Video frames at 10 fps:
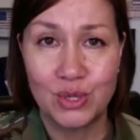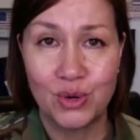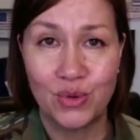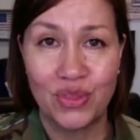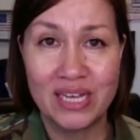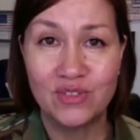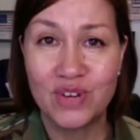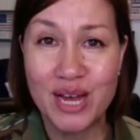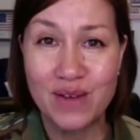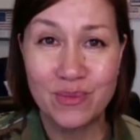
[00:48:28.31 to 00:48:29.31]
So thanks for
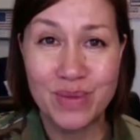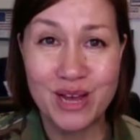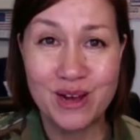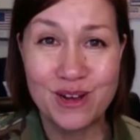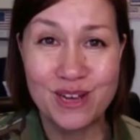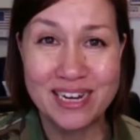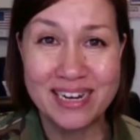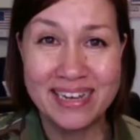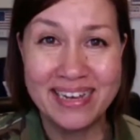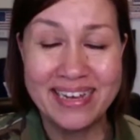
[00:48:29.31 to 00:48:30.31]
having me on,
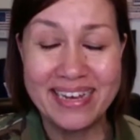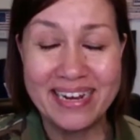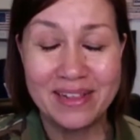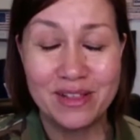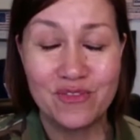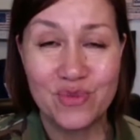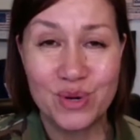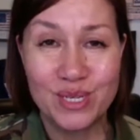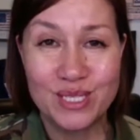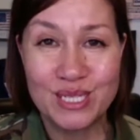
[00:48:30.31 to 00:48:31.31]
and I look
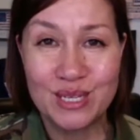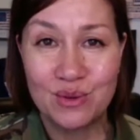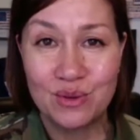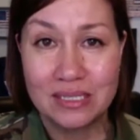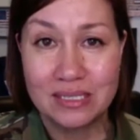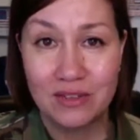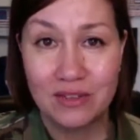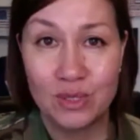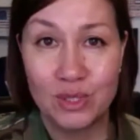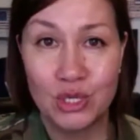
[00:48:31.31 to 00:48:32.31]
forward to seeing you guys in the
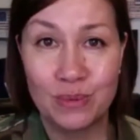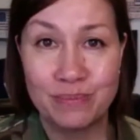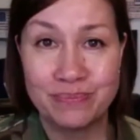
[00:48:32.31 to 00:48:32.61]
future.